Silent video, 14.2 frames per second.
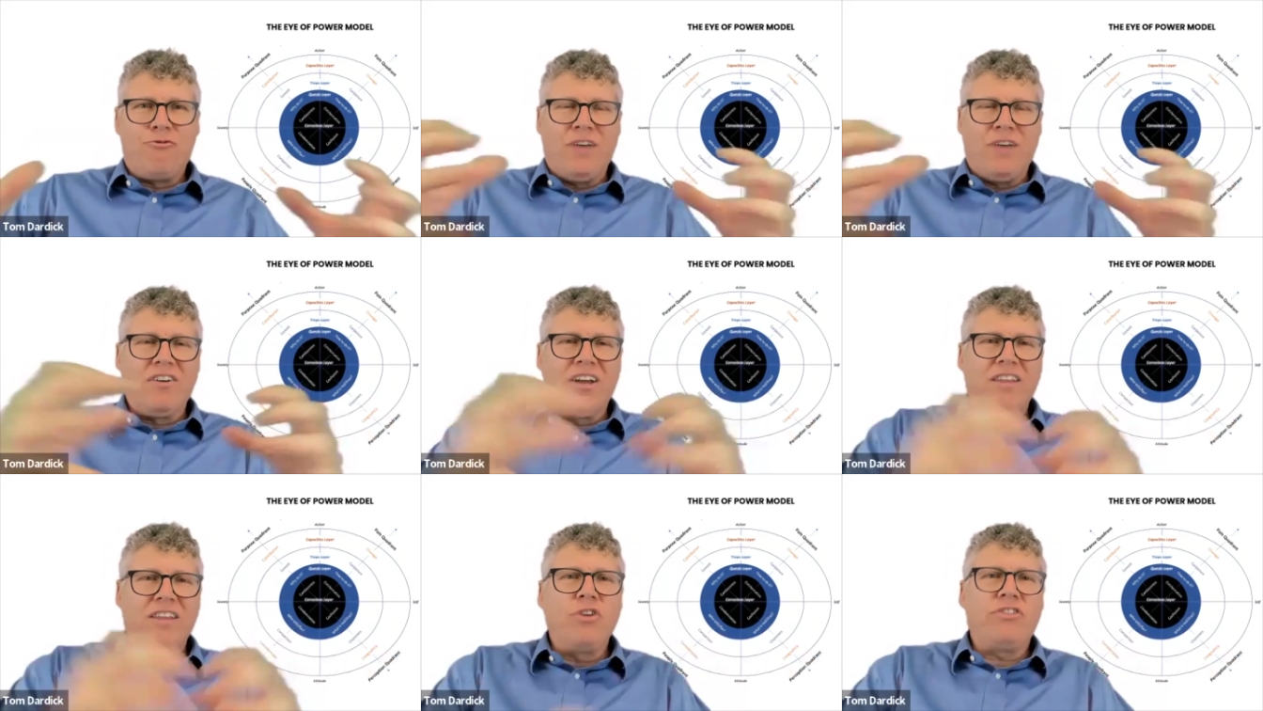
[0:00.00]

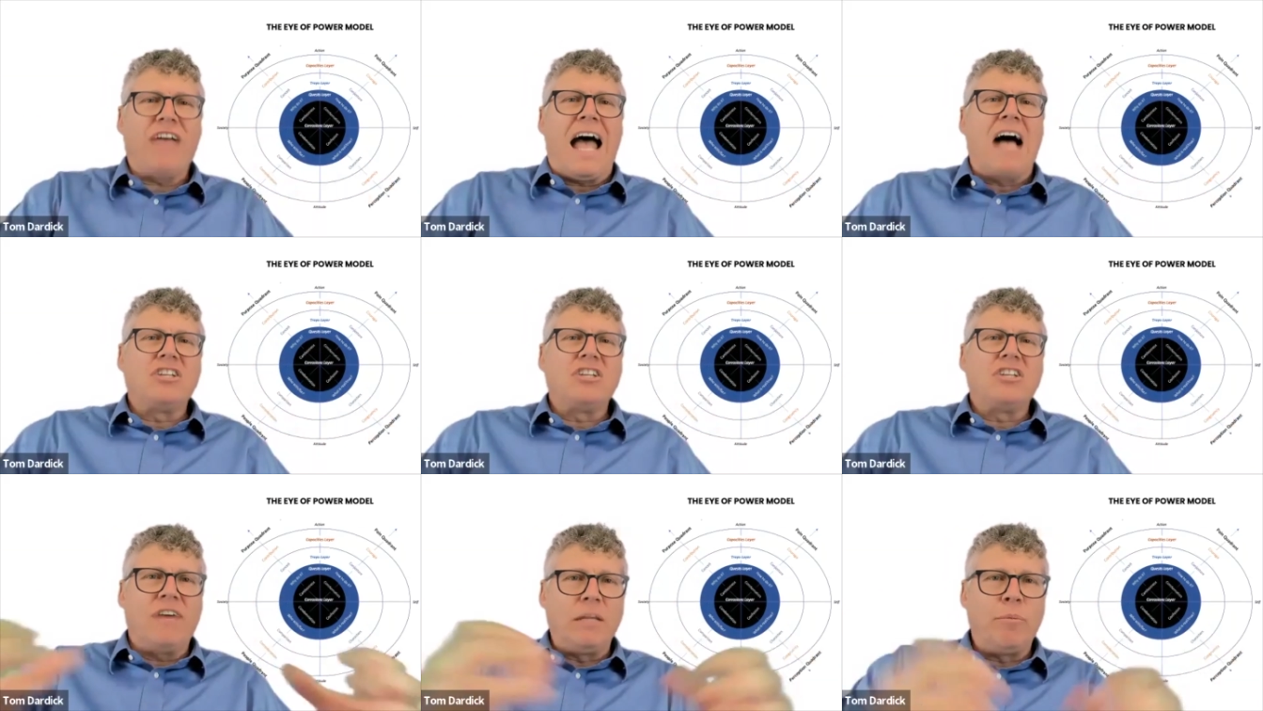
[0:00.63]
figuring those out,
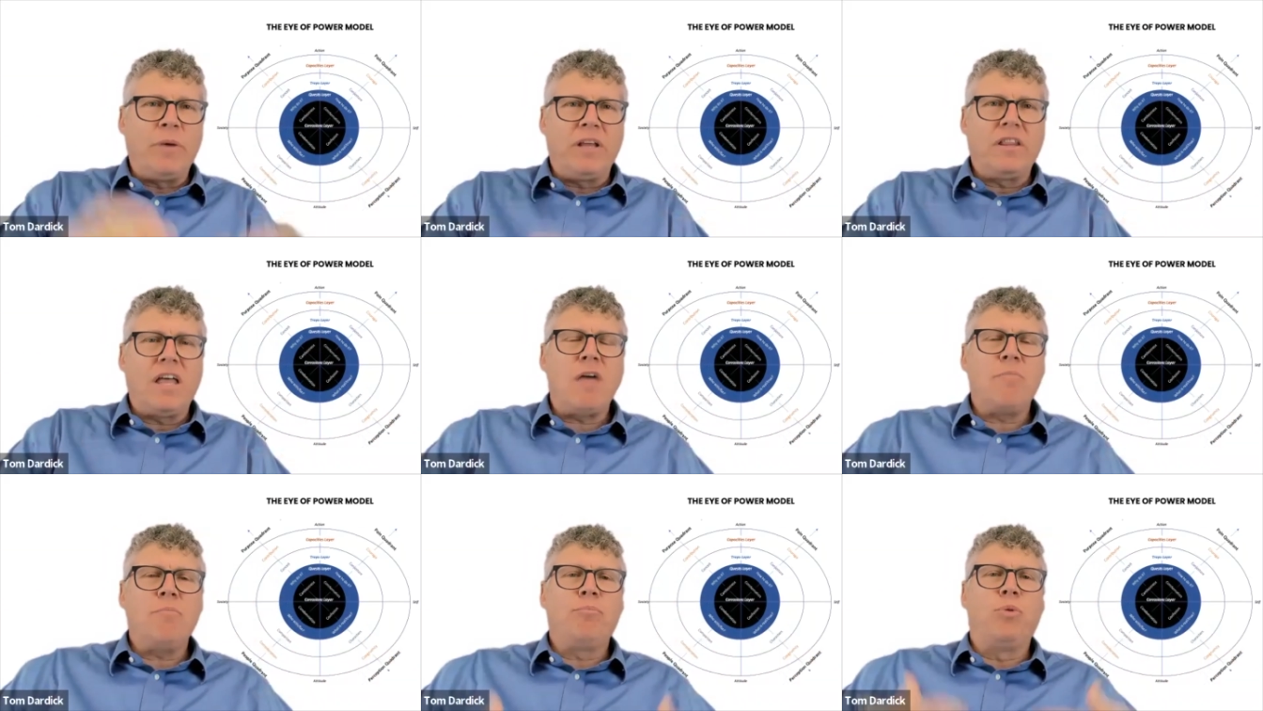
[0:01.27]
developing
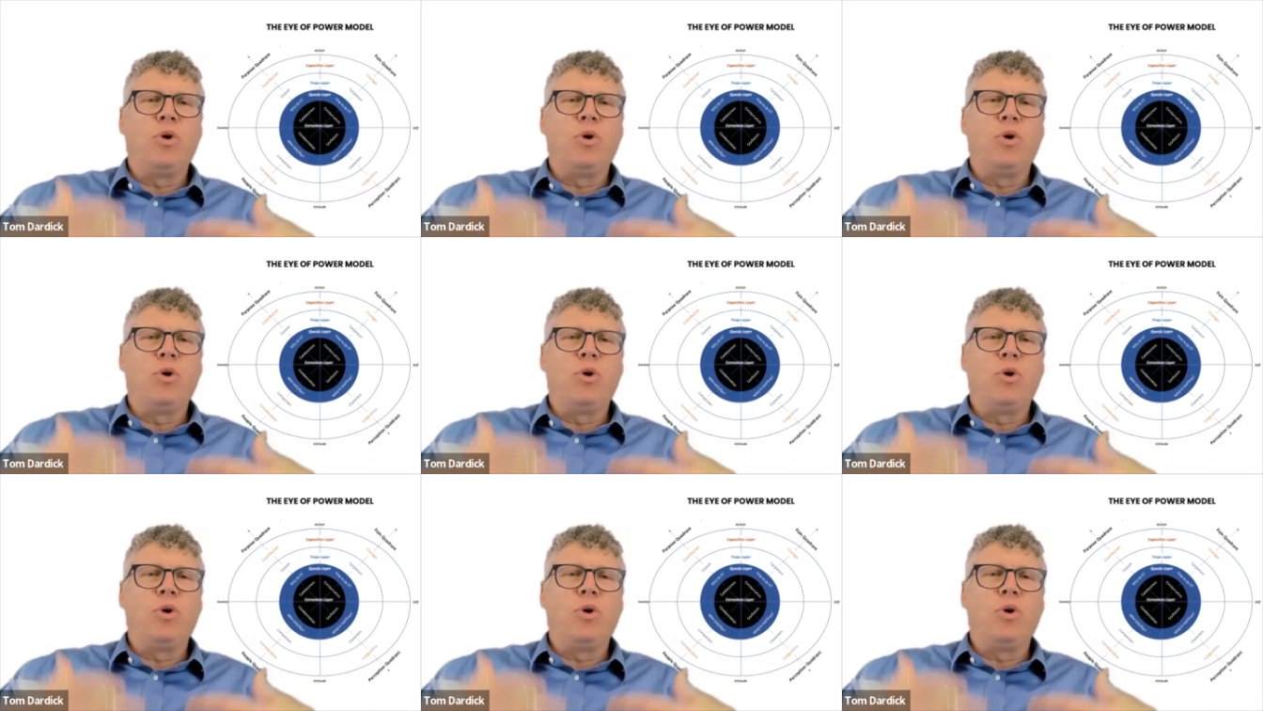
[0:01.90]
them,